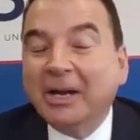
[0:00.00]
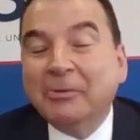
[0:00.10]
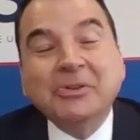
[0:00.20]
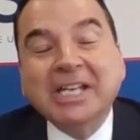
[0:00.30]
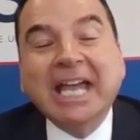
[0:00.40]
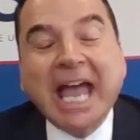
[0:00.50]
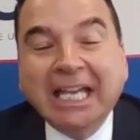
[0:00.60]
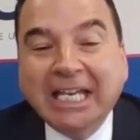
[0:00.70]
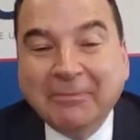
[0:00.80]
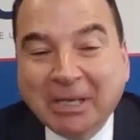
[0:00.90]
I won't say
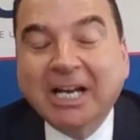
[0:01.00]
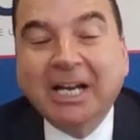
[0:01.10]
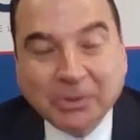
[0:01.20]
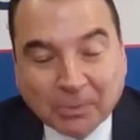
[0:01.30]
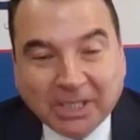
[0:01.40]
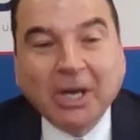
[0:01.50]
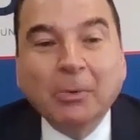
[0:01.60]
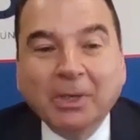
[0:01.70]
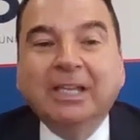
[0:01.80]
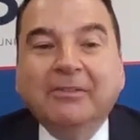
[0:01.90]
any because we
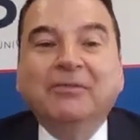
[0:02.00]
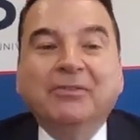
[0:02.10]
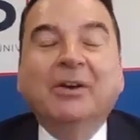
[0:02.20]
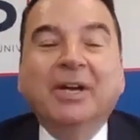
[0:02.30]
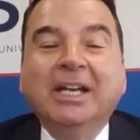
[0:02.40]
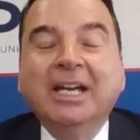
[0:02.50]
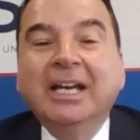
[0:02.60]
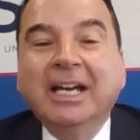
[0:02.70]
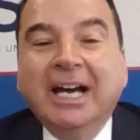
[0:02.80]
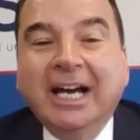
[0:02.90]
know we live in very